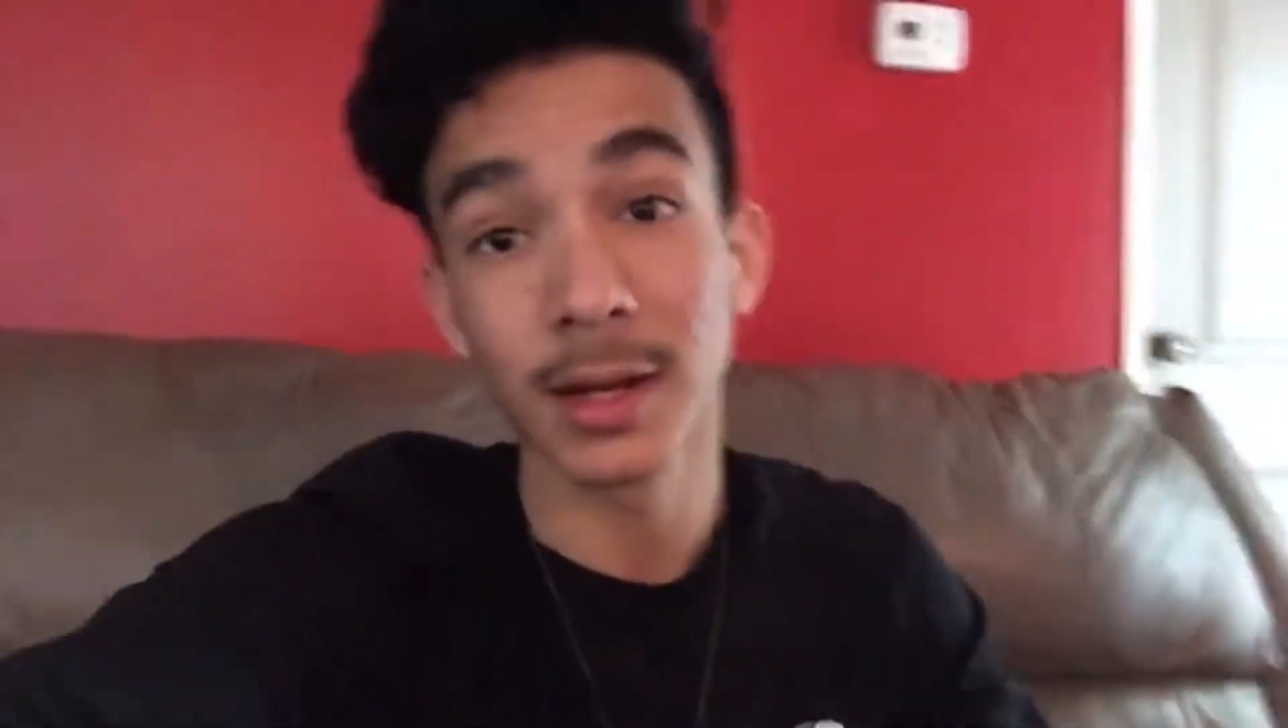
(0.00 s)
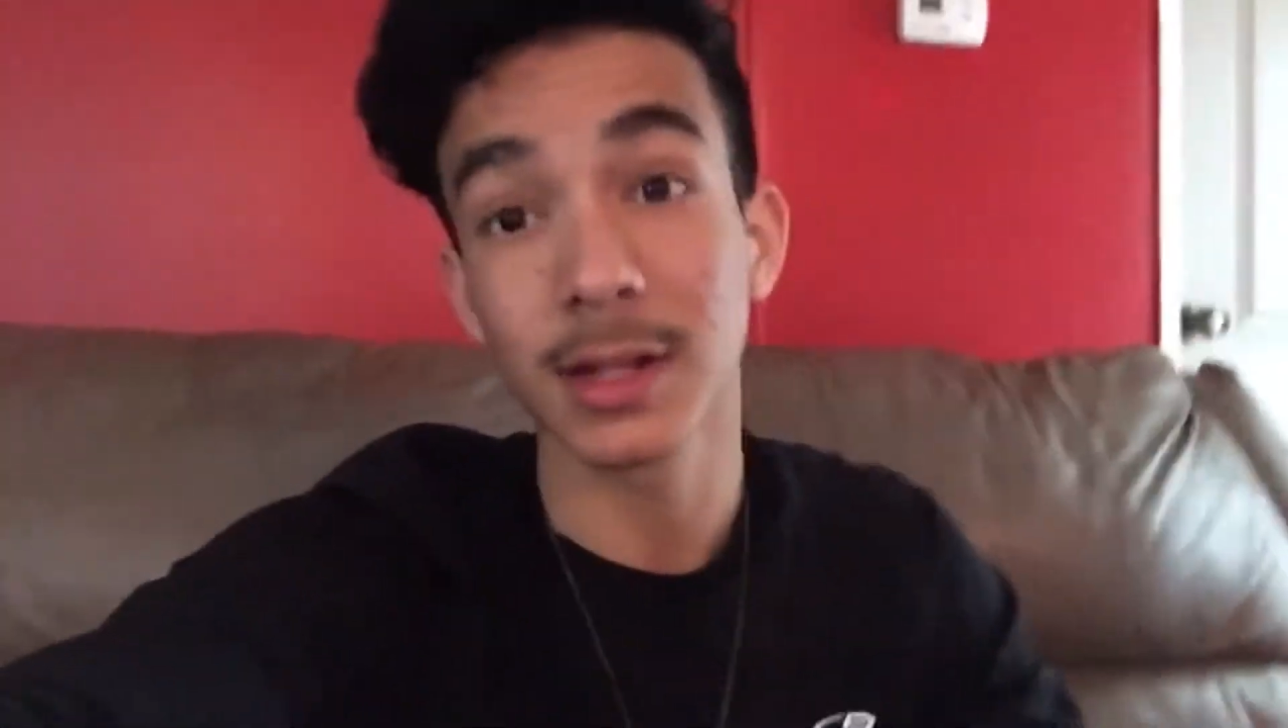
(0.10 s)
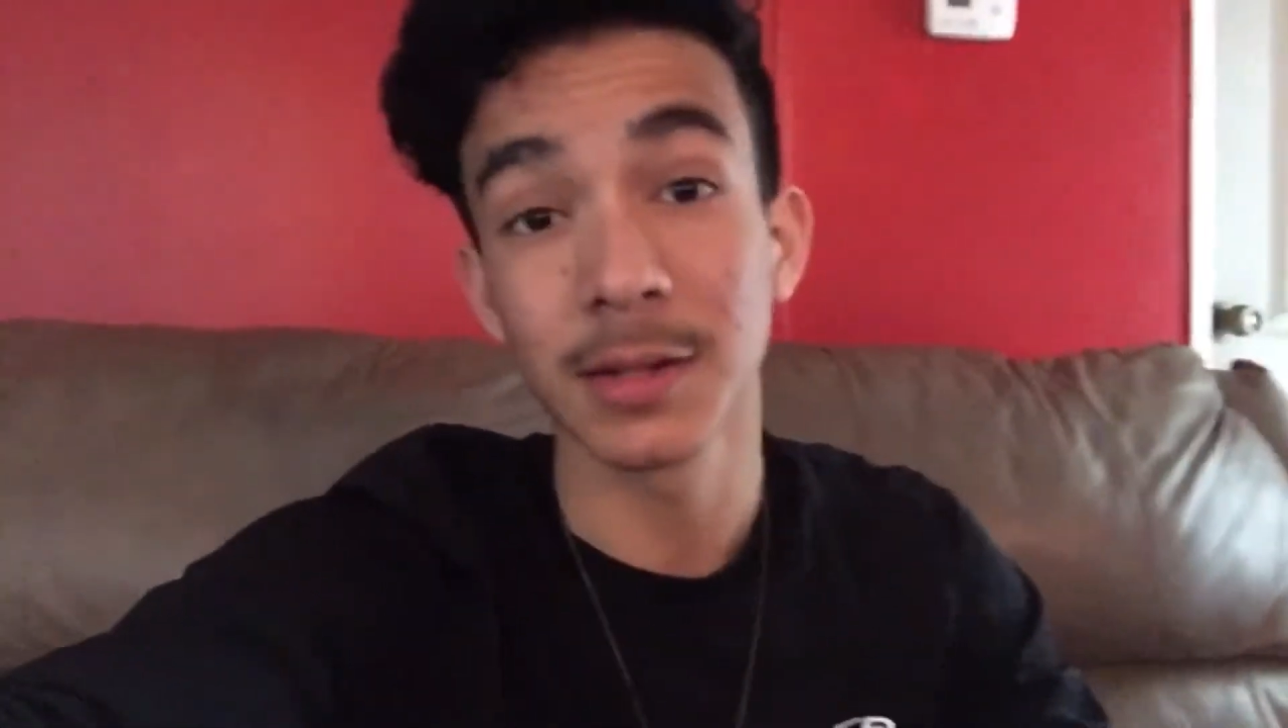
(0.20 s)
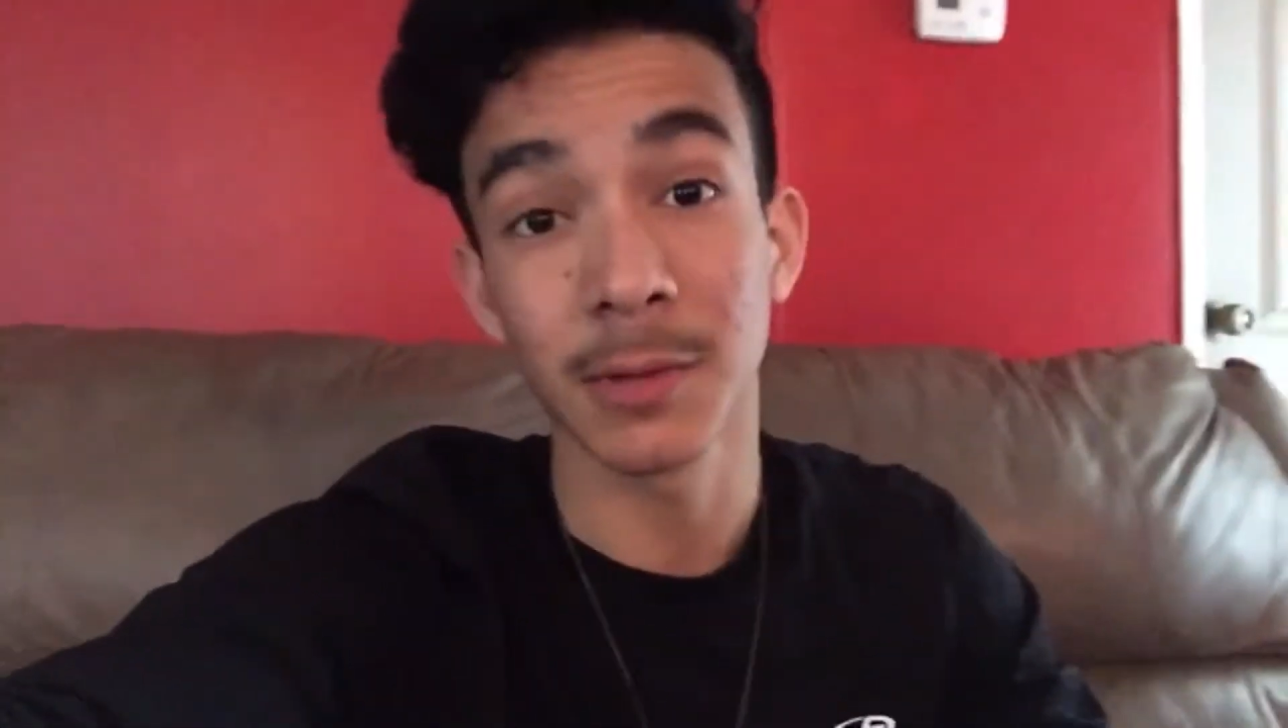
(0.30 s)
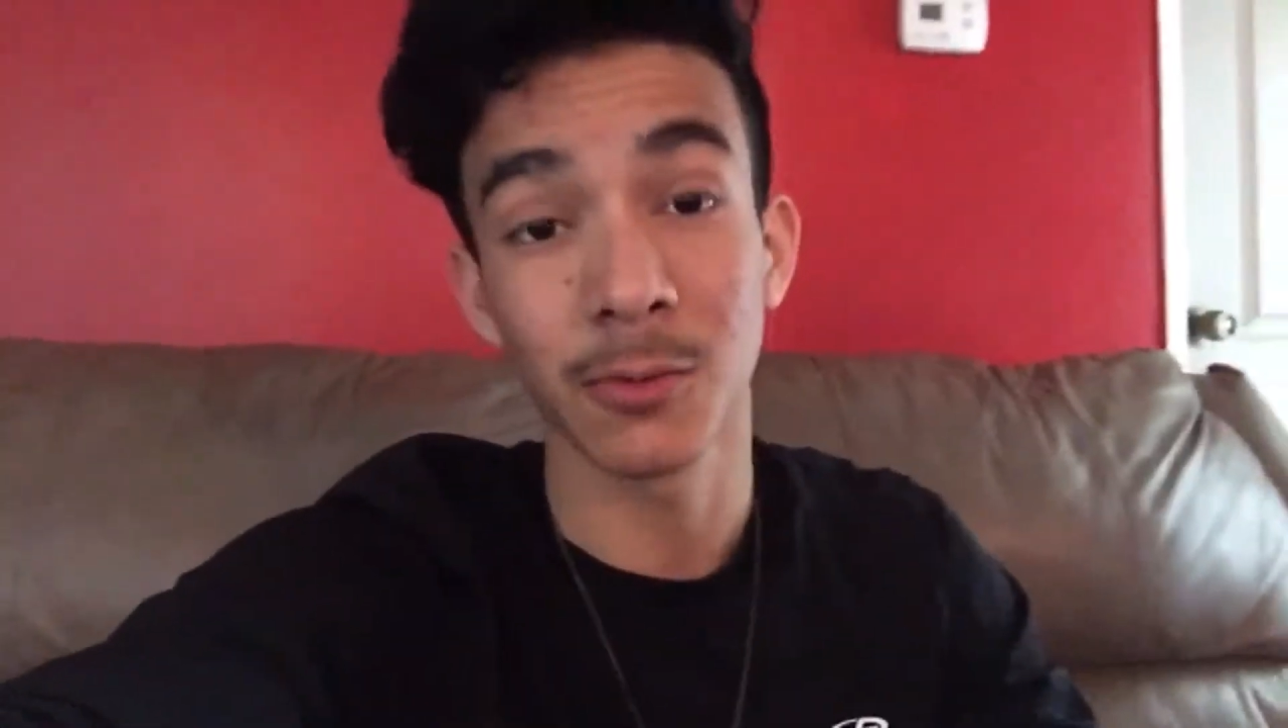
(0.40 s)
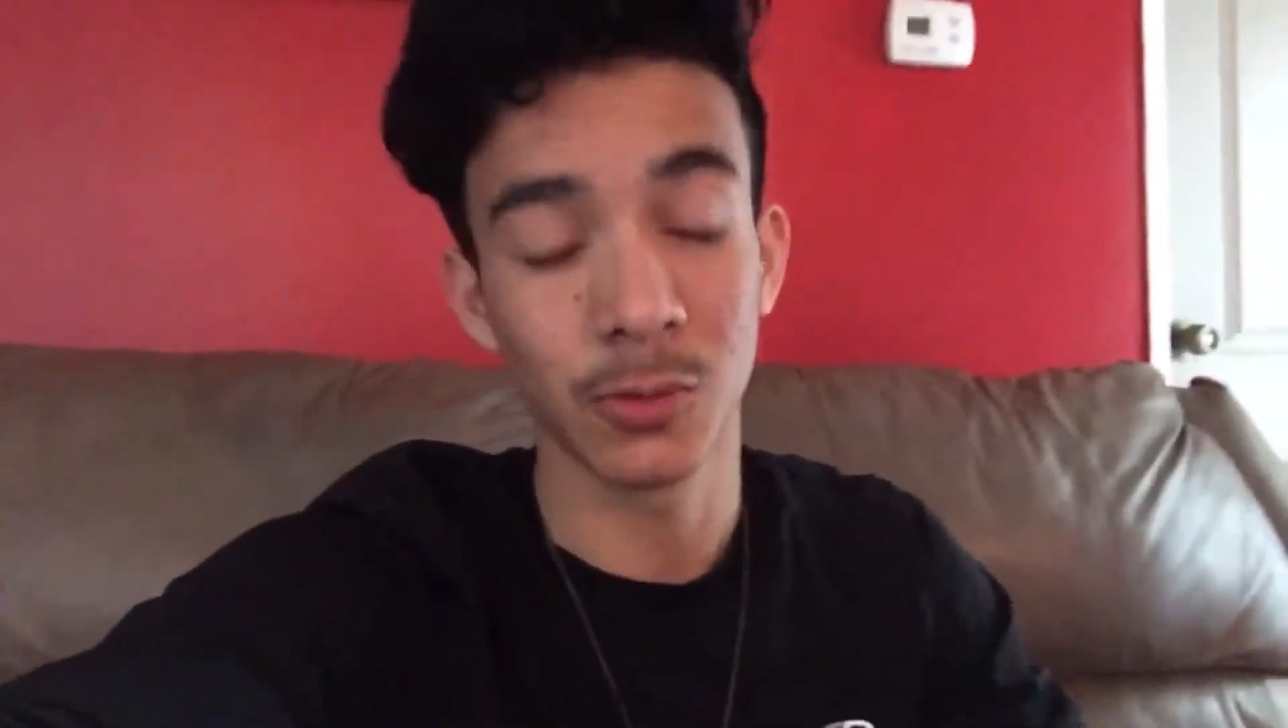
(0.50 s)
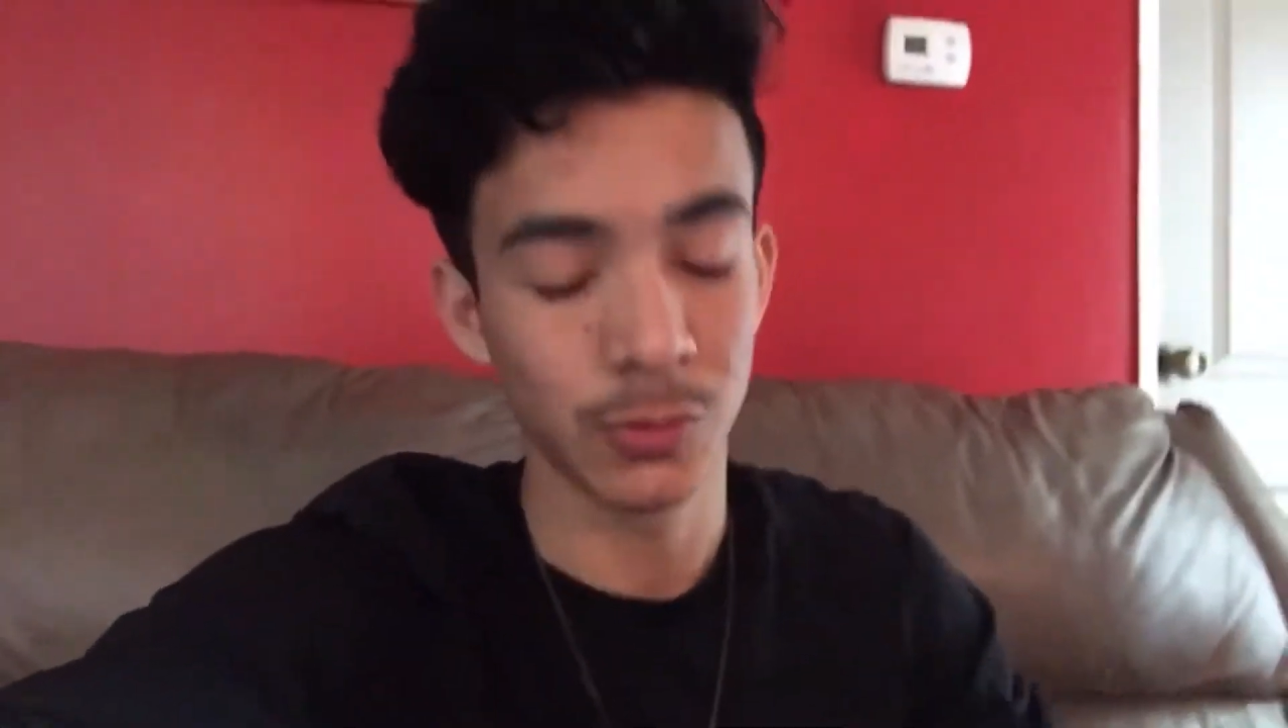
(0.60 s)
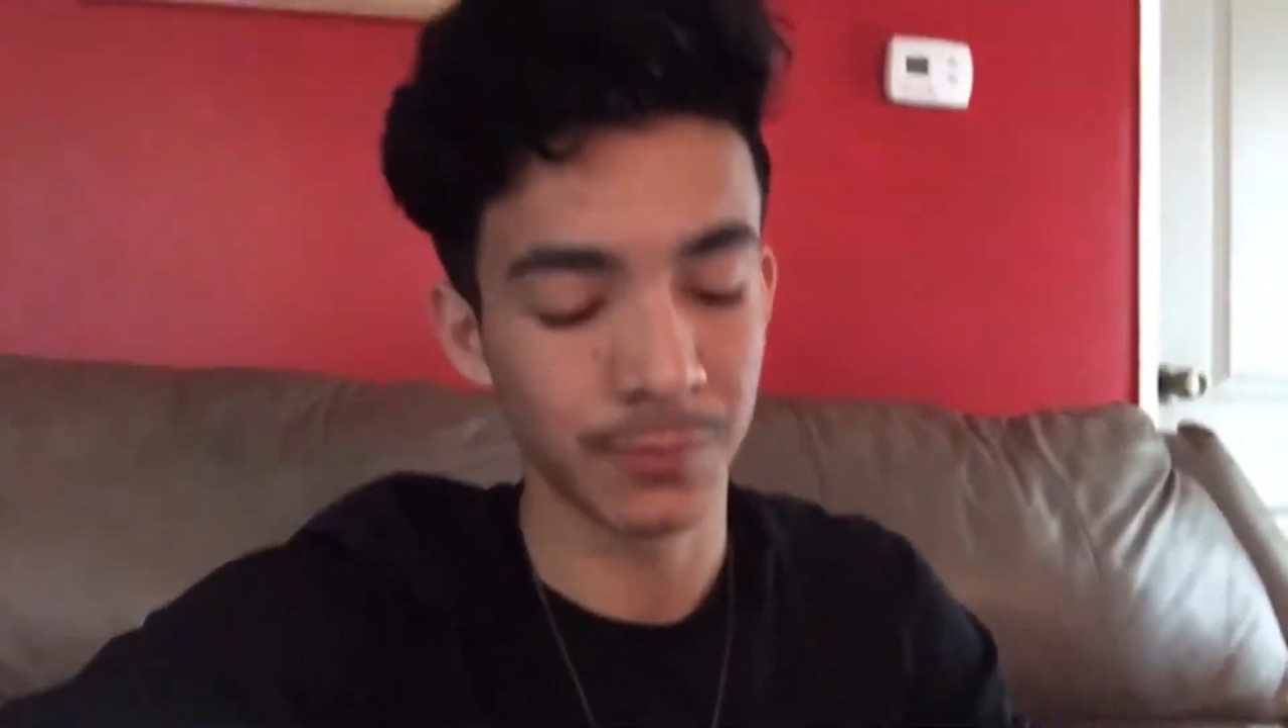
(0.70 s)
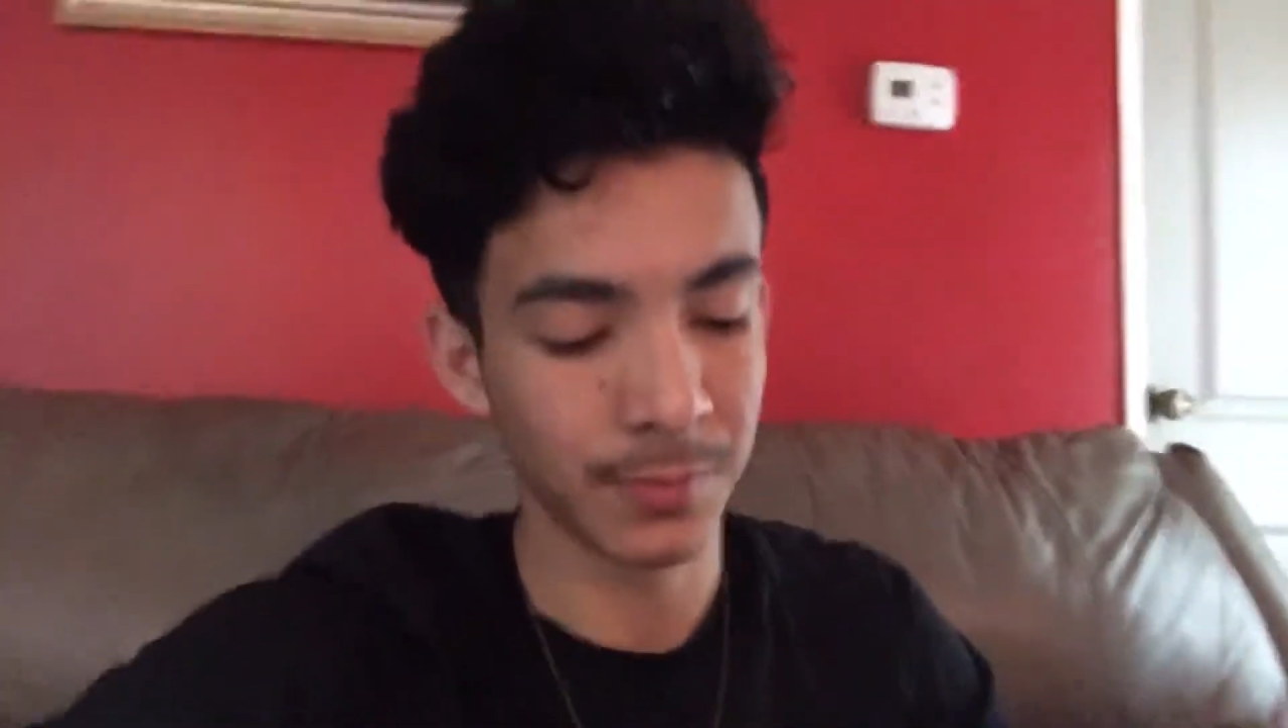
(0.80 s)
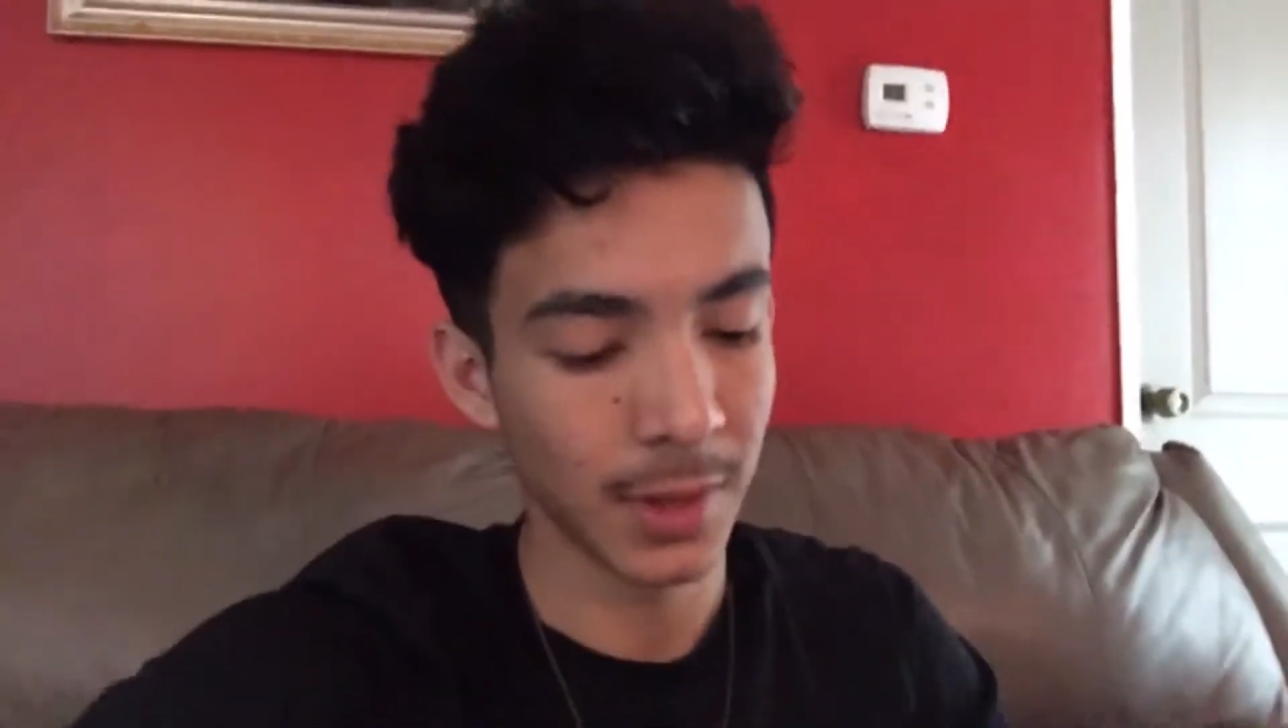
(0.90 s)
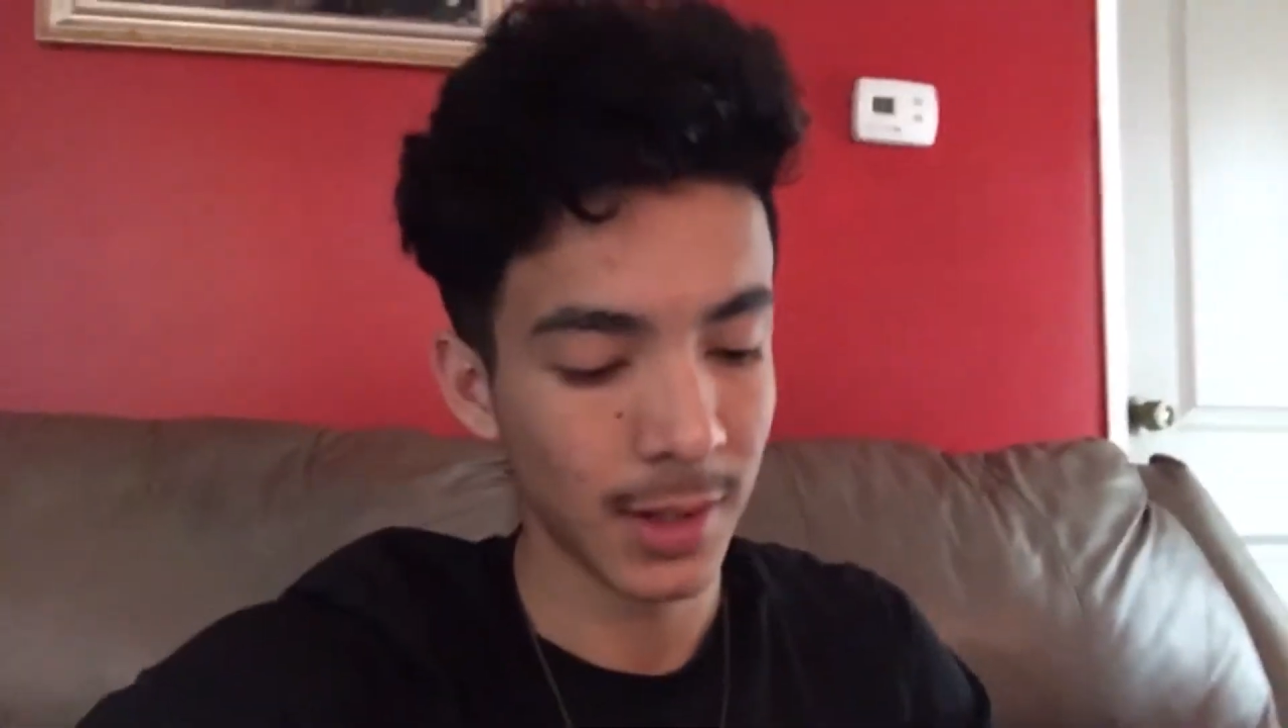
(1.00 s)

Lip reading: clean my room.